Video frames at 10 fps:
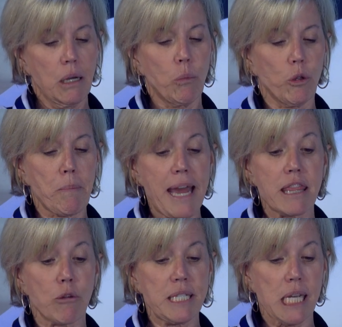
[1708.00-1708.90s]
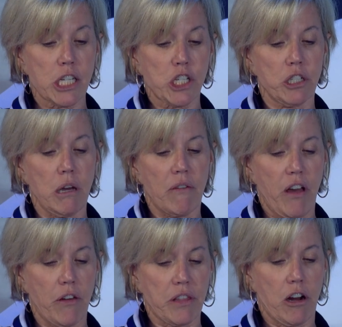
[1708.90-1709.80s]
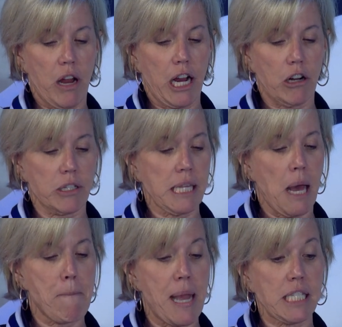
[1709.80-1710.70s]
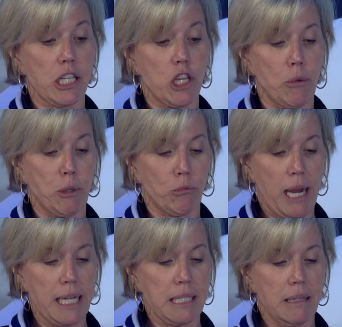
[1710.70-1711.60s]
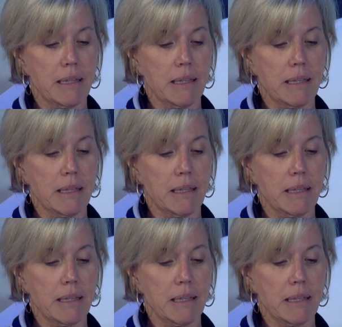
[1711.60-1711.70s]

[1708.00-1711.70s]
We will make the reduction of healthcare errors a basic human right